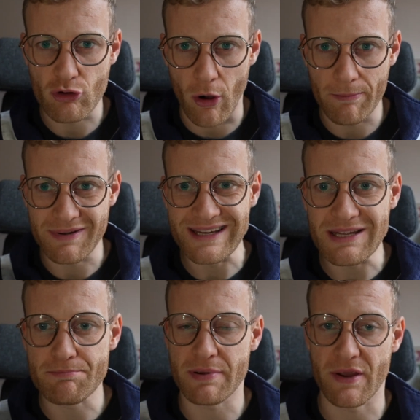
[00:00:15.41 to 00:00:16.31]

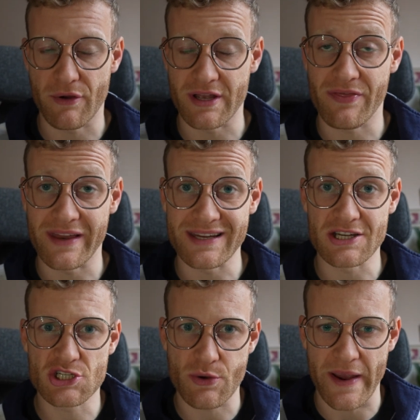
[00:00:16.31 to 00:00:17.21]
complete period that I
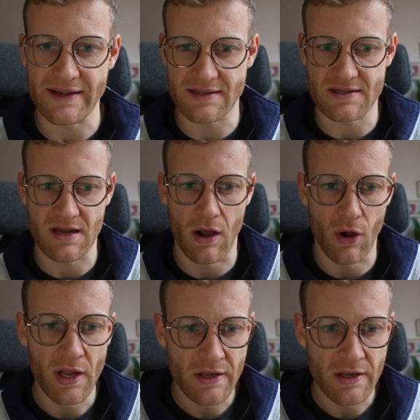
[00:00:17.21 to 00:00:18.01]
traded now.